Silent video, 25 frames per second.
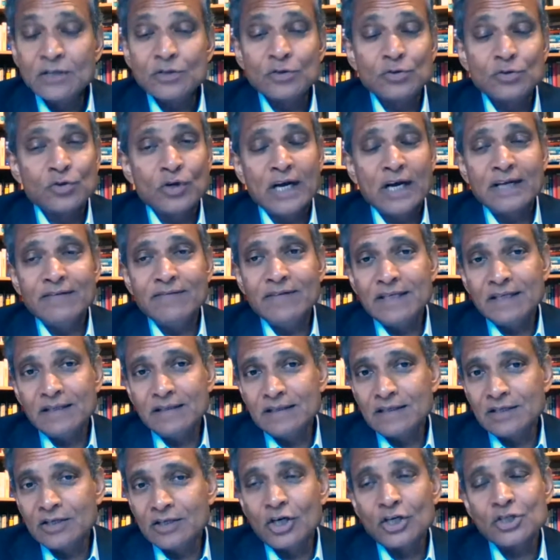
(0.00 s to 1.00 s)

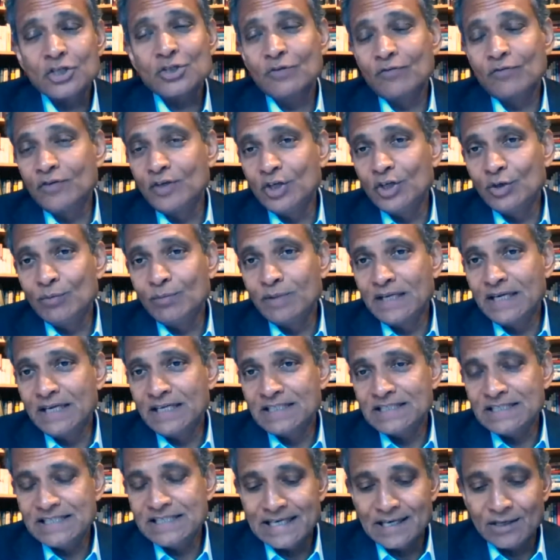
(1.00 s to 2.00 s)
driving the cost of renewable
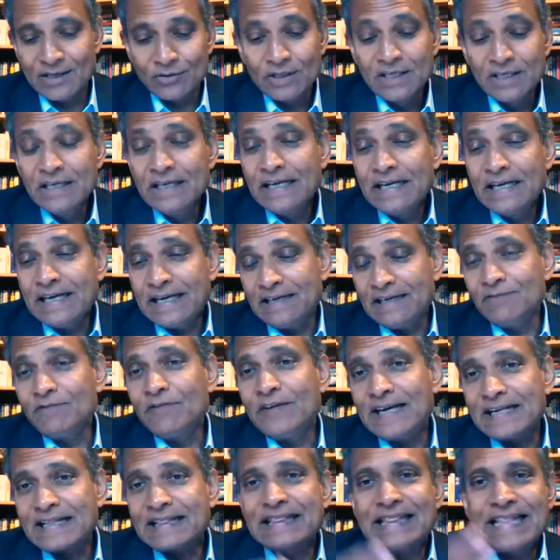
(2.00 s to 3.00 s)
energy down. And in
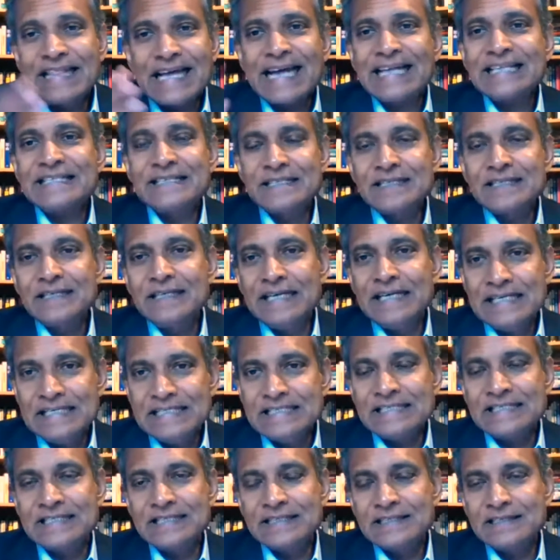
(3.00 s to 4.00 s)
fact, that
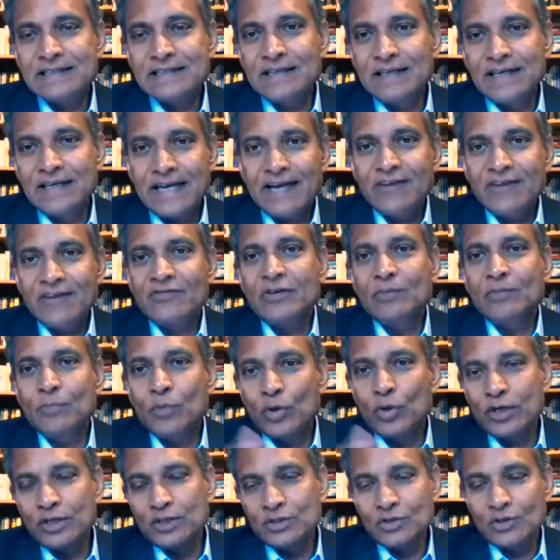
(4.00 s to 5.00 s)
is the entry
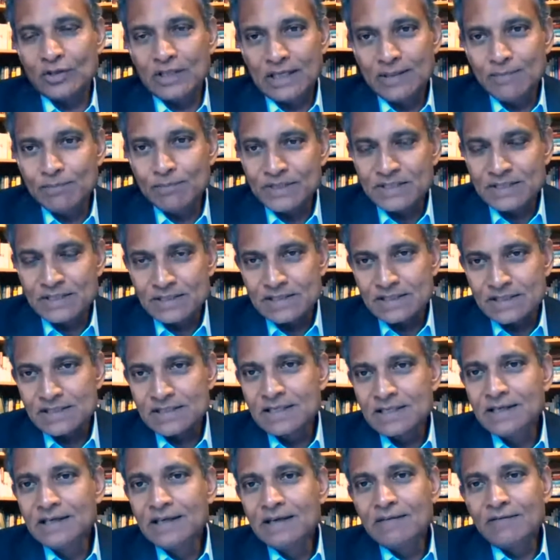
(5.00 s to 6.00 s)
point or the impetus
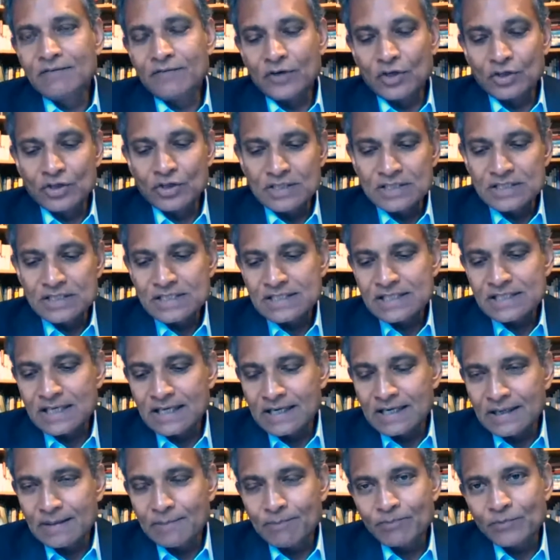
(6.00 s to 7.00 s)
for this
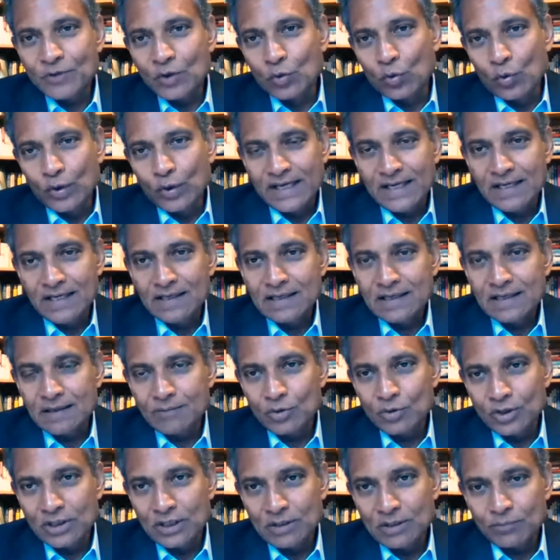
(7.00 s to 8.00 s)
green
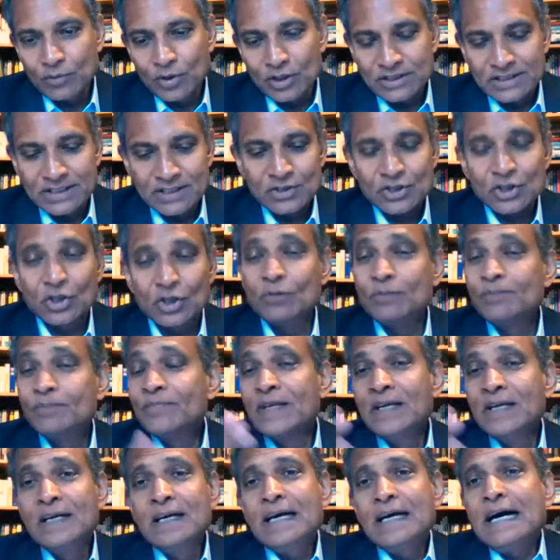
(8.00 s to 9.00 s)
ammonia project. So
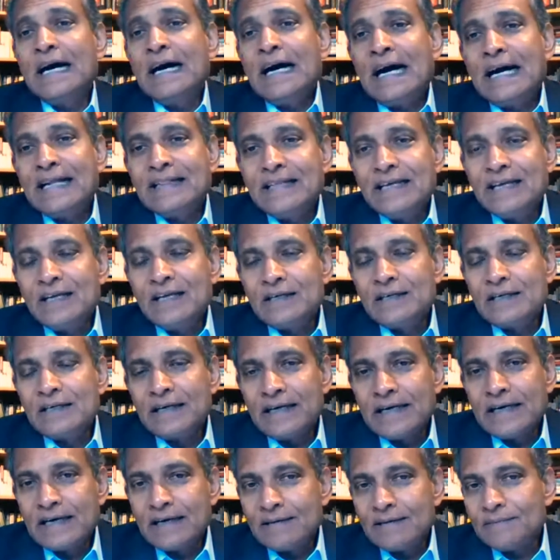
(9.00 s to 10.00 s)
I think
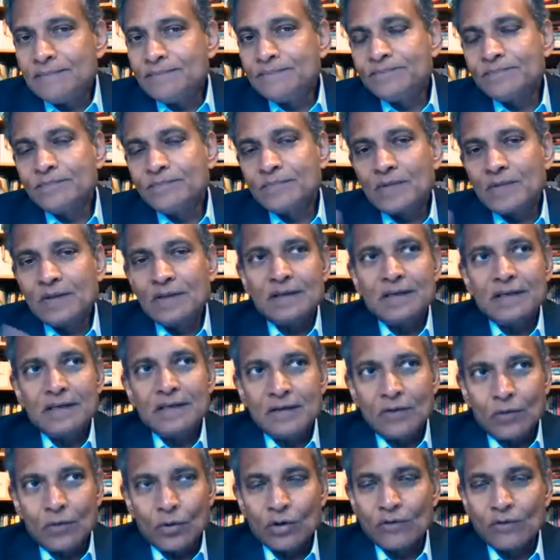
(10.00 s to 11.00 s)

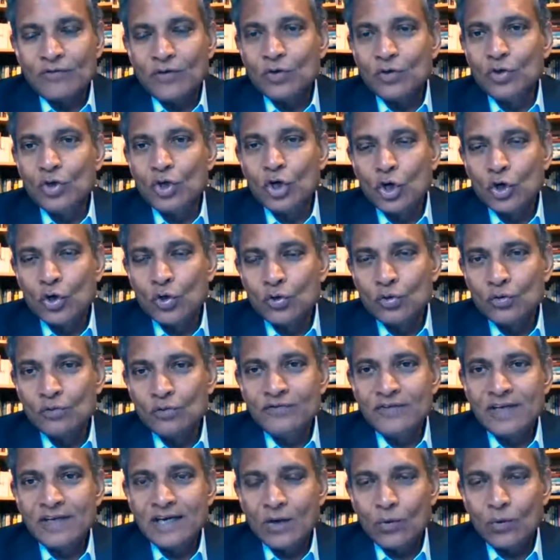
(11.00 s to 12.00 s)
all of you know
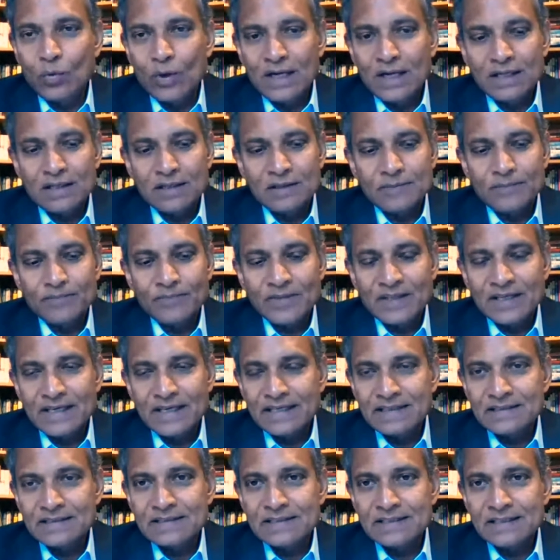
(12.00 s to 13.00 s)
very well
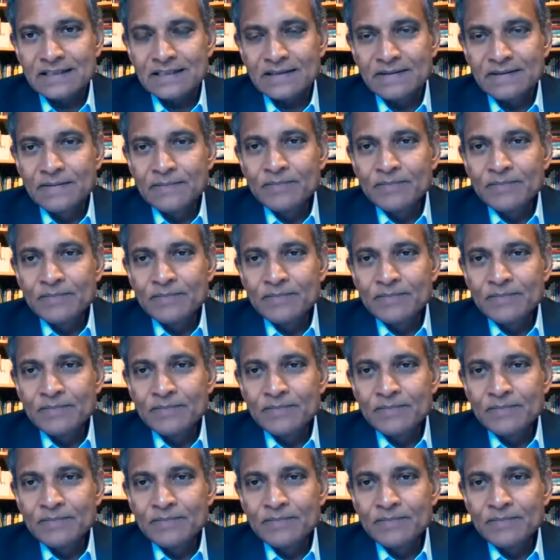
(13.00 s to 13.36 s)
that